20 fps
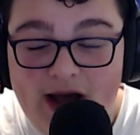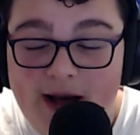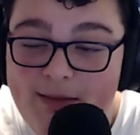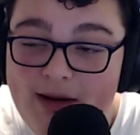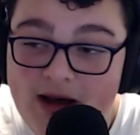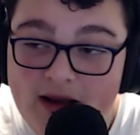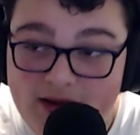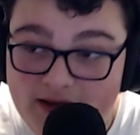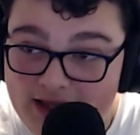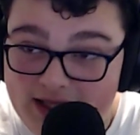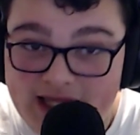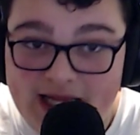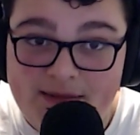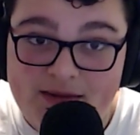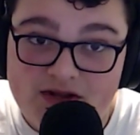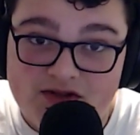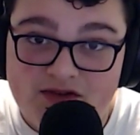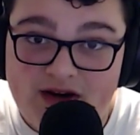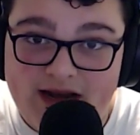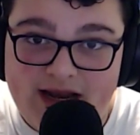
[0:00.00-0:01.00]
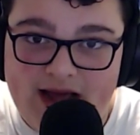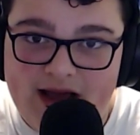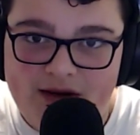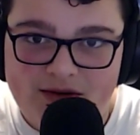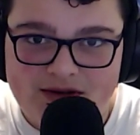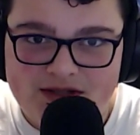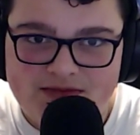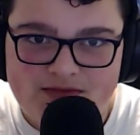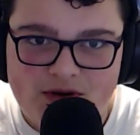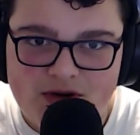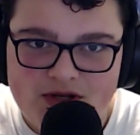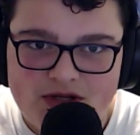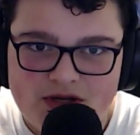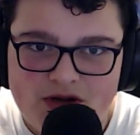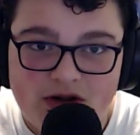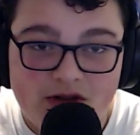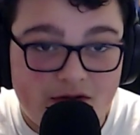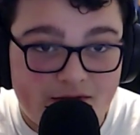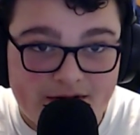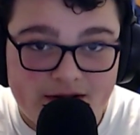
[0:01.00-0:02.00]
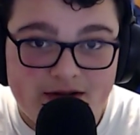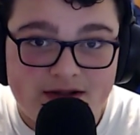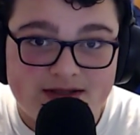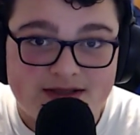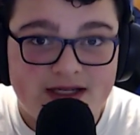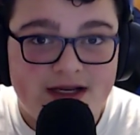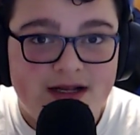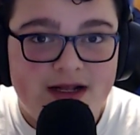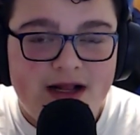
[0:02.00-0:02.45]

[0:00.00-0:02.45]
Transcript: I'm probably gonna clip this right now and post it on the reels.